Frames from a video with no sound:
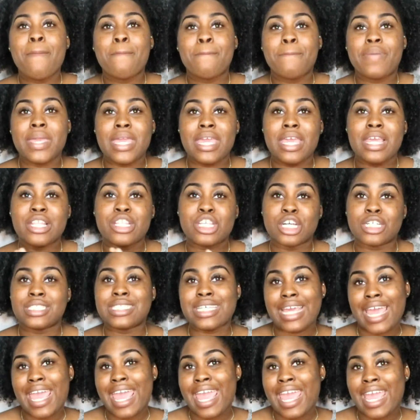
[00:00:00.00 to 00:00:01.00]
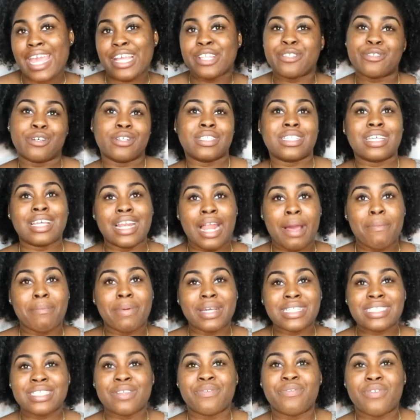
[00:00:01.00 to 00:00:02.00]
p.a.glam by
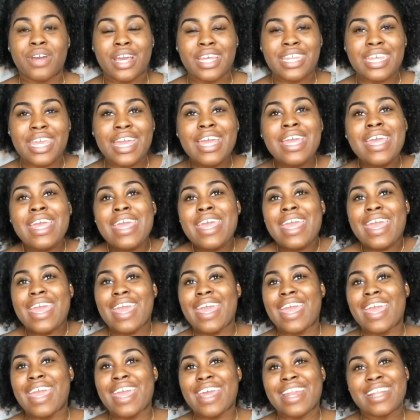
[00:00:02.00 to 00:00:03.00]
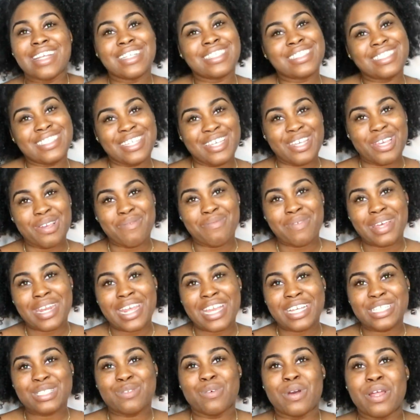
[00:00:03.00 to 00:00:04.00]
Stefania, and see you in my
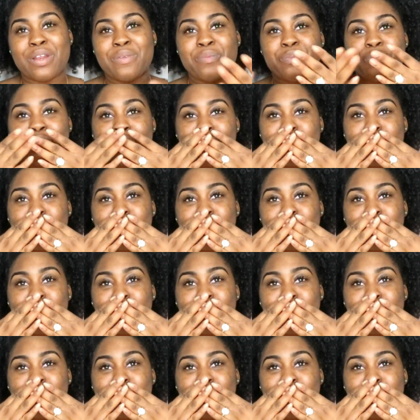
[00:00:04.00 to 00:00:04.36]
next one.